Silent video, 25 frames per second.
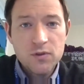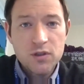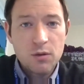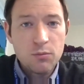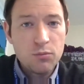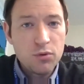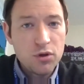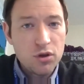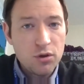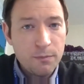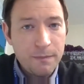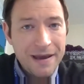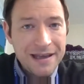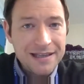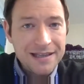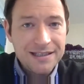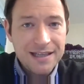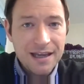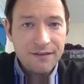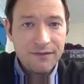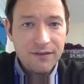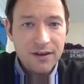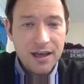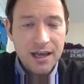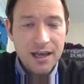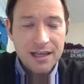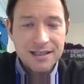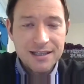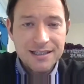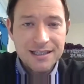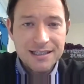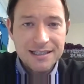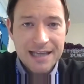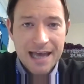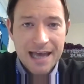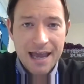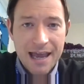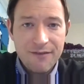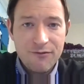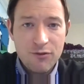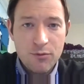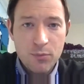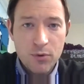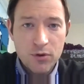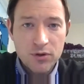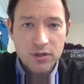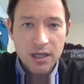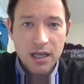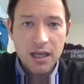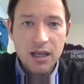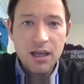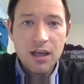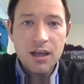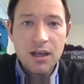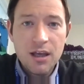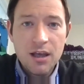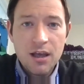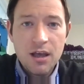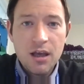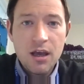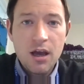So put your best effort in today, everybody.